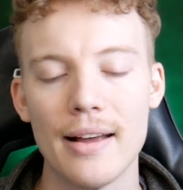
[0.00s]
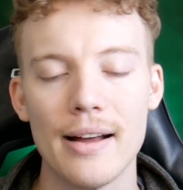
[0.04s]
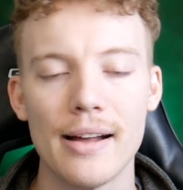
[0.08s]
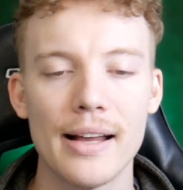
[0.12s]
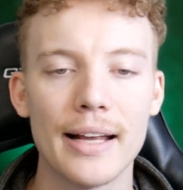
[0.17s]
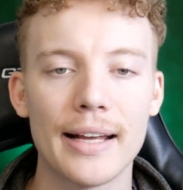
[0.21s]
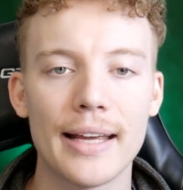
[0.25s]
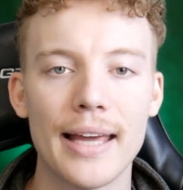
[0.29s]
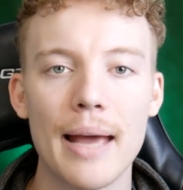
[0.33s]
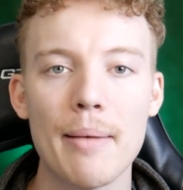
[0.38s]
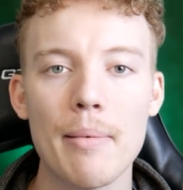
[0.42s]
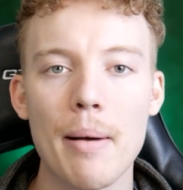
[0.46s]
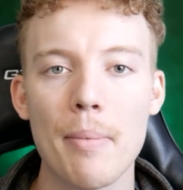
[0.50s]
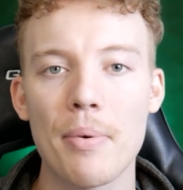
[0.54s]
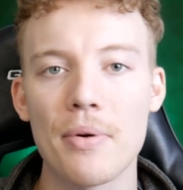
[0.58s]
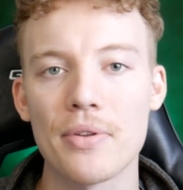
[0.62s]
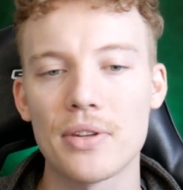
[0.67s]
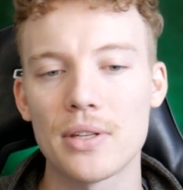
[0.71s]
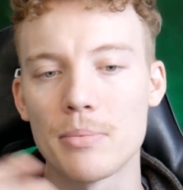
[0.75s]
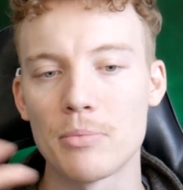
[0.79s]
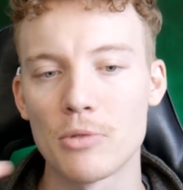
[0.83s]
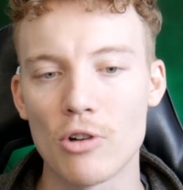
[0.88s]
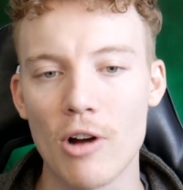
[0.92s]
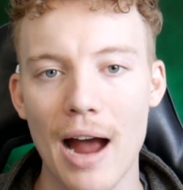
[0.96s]
came up with
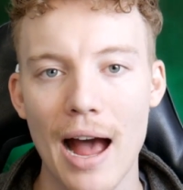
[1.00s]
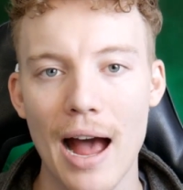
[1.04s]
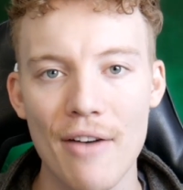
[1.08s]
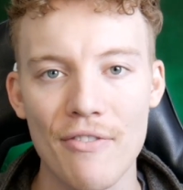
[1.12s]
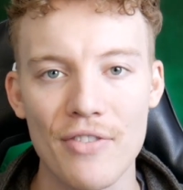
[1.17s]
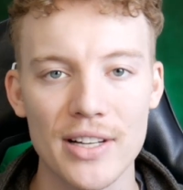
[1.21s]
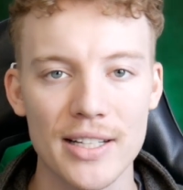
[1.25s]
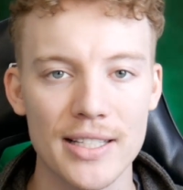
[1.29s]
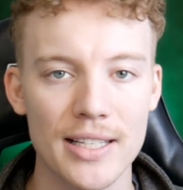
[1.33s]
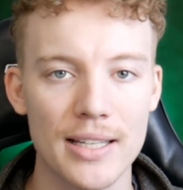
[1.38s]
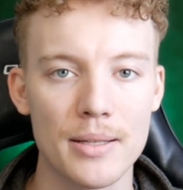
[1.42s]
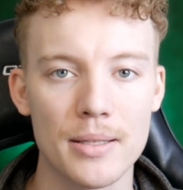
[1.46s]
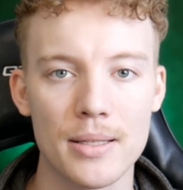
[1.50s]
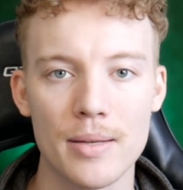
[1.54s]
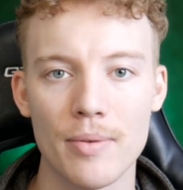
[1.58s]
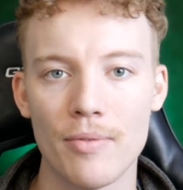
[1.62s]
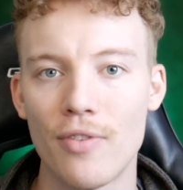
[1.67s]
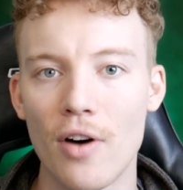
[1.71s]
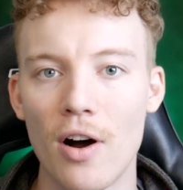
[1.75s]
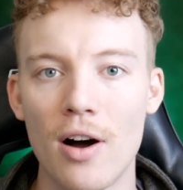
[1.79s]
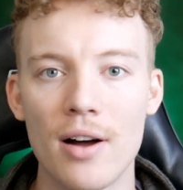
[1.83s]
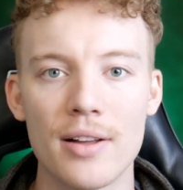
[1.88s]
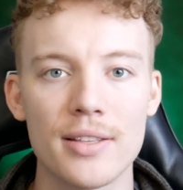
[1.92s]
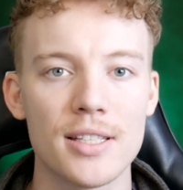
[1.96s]
some graphics and some
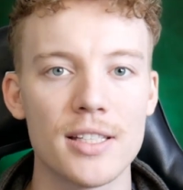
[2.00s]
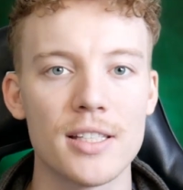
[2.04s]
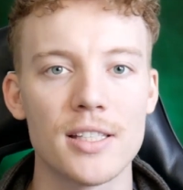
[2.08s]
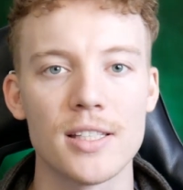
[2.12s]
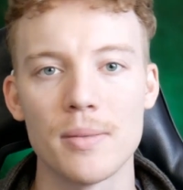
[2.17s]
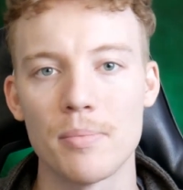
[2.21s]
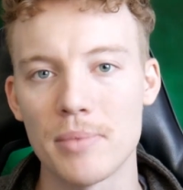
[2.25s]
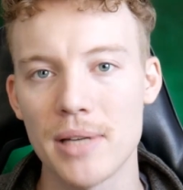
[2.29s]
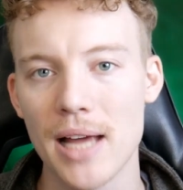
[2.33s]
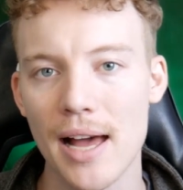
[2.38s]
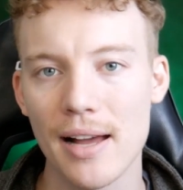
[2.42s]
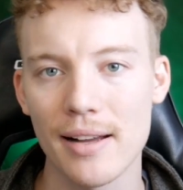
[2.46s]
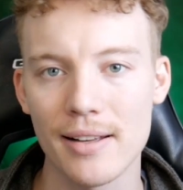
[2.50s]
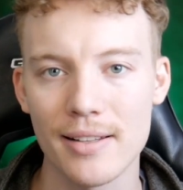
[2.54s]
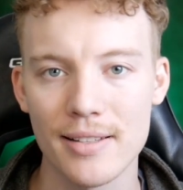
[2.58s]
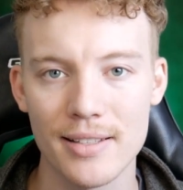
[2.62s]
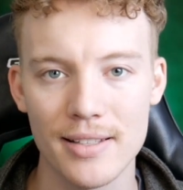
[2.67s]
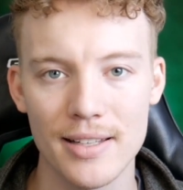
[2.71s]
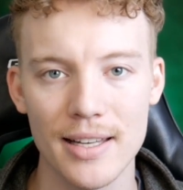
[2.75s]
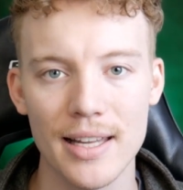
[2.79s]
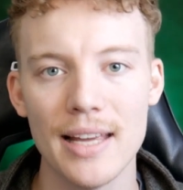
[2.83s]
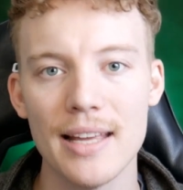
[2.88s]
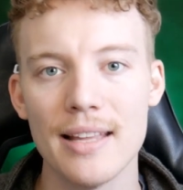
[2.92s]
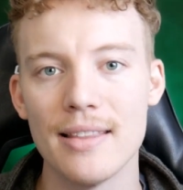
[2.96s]
fonts and some text
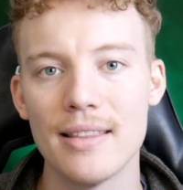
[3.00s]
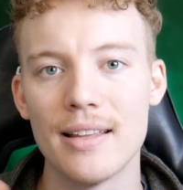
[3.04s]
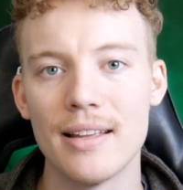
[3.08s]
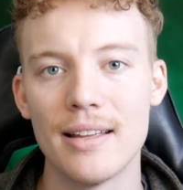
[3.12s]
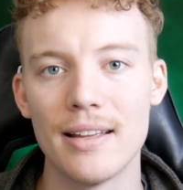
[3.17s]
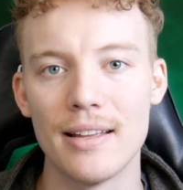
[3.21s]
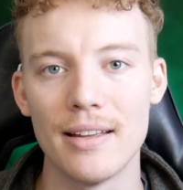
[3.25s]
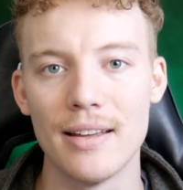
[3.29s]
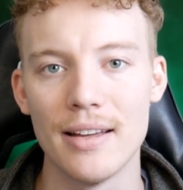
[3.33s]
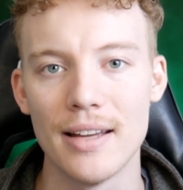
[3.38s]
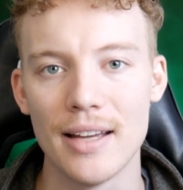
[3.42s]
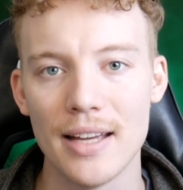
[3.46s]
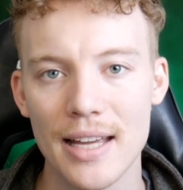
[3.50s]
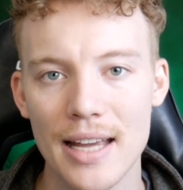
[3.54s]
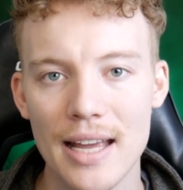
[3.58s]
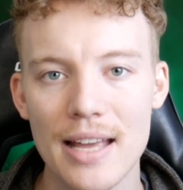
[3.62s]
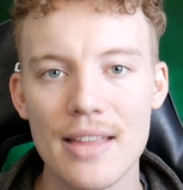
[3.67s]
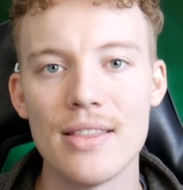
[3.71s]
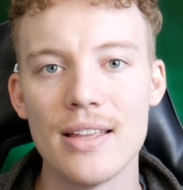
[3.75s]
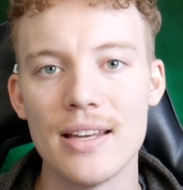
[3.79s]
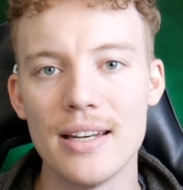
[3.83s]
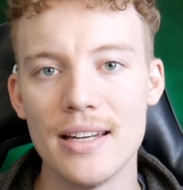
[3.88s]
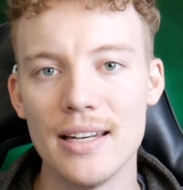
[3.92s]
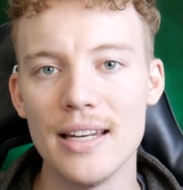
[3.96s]
in the
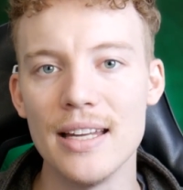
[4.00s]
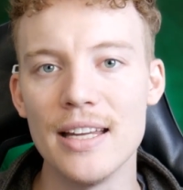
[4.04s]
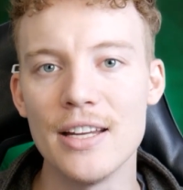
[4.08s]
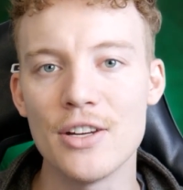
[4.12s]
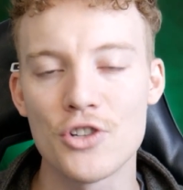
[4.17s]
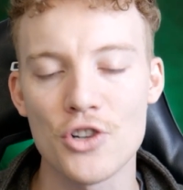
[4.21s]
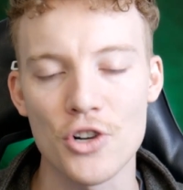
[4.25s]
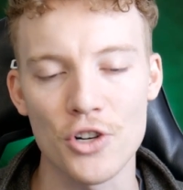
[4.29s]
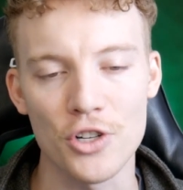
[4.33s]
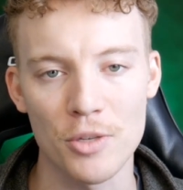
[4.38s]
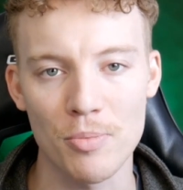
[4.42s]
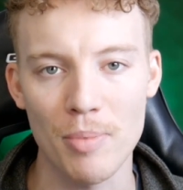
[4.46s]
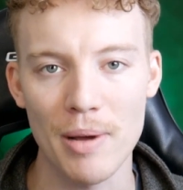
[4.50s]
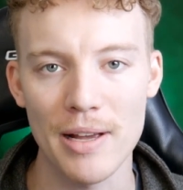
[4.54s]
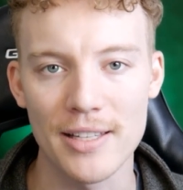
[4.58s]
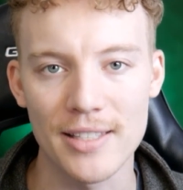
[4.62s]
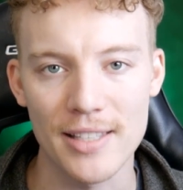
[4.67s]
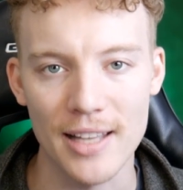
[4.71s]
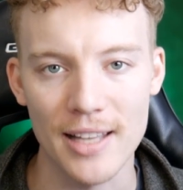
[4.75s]
niche or space that I